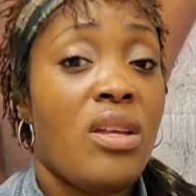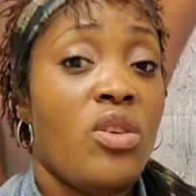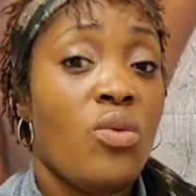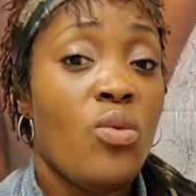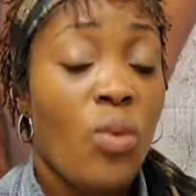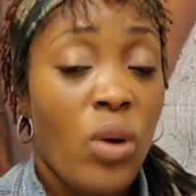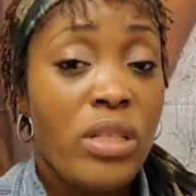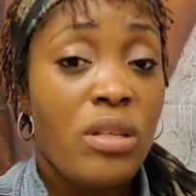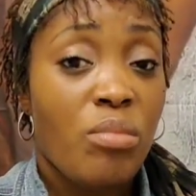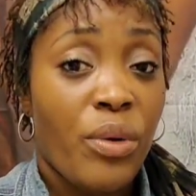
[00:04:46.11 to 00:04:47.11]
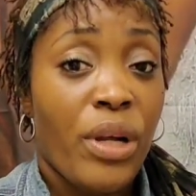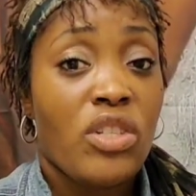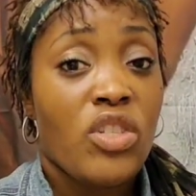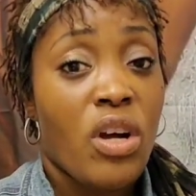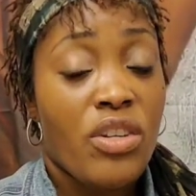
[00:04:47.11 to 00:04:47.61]
you want to
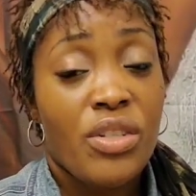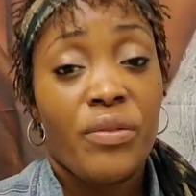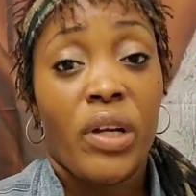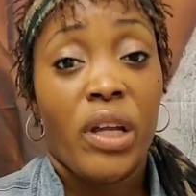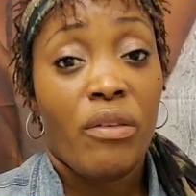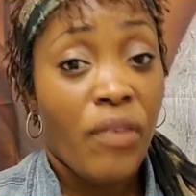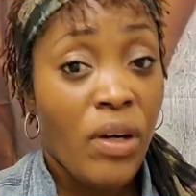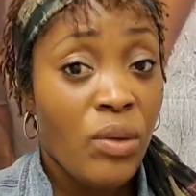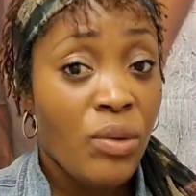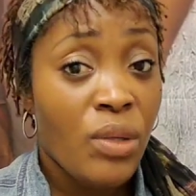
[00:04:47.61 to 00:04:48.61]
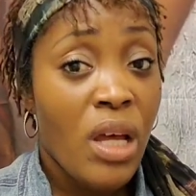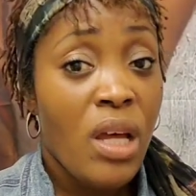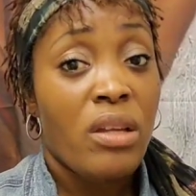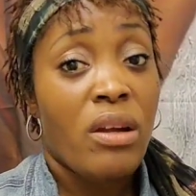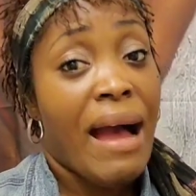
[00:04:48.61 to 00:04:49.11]
bring chargers for your phone,
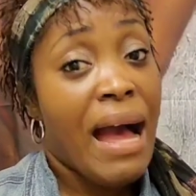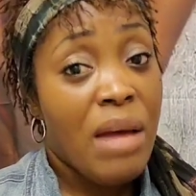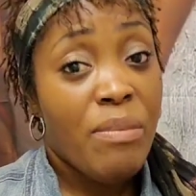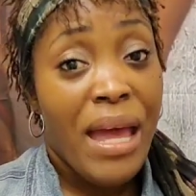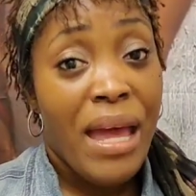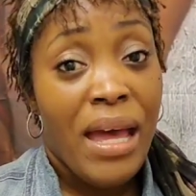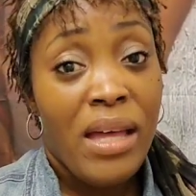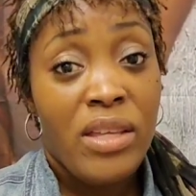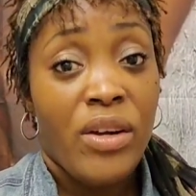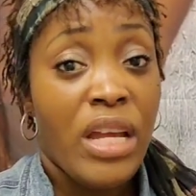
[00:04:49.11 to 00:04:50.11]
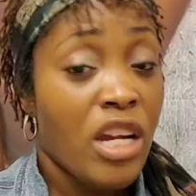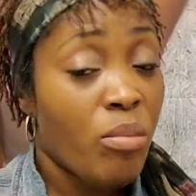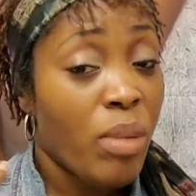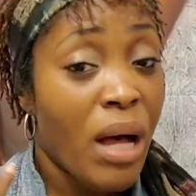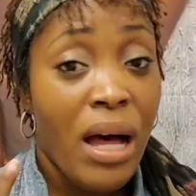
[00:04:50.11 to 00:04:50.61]
your iPad, your
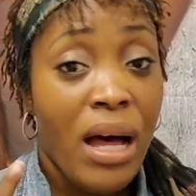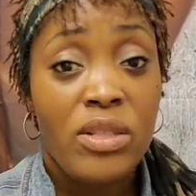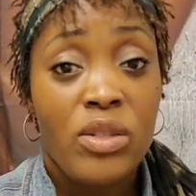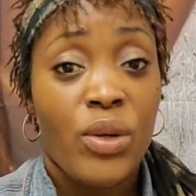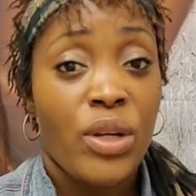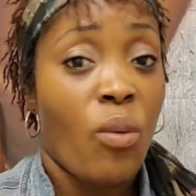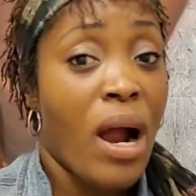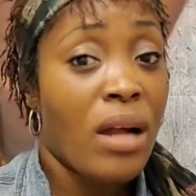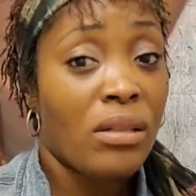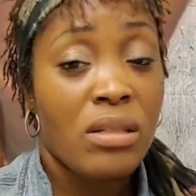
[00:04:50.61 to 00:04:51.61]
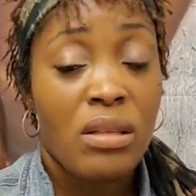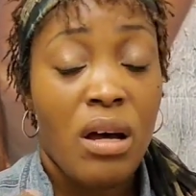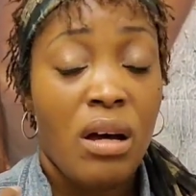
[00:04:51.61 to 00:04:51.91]
AirPods, or your wireless